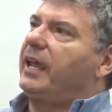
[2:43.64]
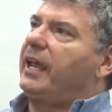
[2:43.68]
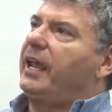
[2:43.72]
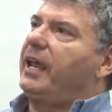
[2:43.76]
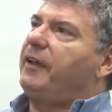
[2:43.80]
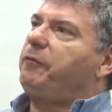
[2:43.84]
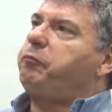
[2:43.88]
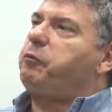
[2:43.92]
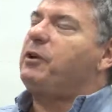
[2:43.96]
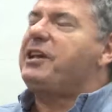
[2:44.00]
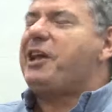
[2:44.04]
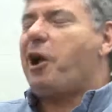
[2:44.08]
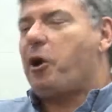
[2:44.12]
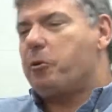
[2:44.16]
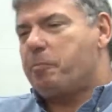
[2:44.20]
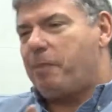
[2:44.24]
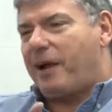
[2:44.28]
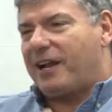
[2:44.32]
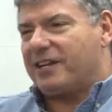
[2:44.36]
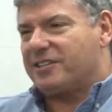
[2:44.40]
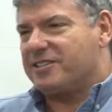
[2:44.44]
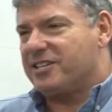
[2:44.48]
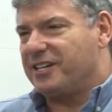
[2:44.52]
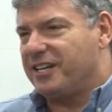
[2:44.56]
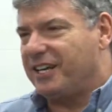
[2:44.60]
if we go
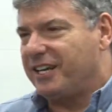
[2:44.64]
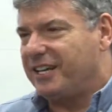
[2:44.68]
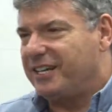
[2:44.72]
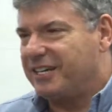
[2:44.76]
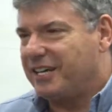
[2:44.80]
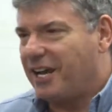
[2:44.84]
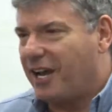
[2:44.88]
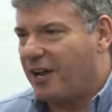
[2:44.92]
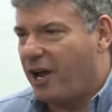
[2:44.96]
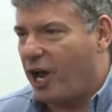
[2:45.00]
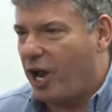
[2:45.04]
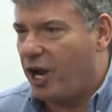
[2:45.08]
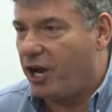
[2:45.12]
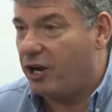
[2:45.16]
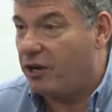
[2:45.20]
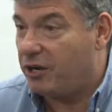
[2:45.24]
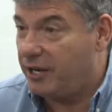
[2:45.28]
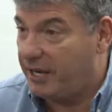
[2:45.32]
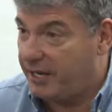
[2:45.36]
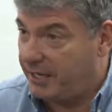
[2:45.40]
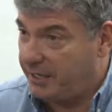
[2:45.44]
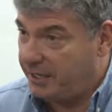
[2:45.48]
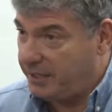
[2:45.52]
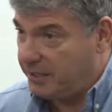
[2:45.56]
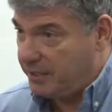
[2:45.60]
back to the
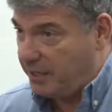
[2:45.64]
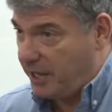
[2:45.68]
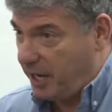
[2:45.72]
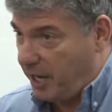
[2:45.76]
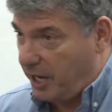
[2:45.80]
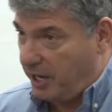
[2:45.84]
early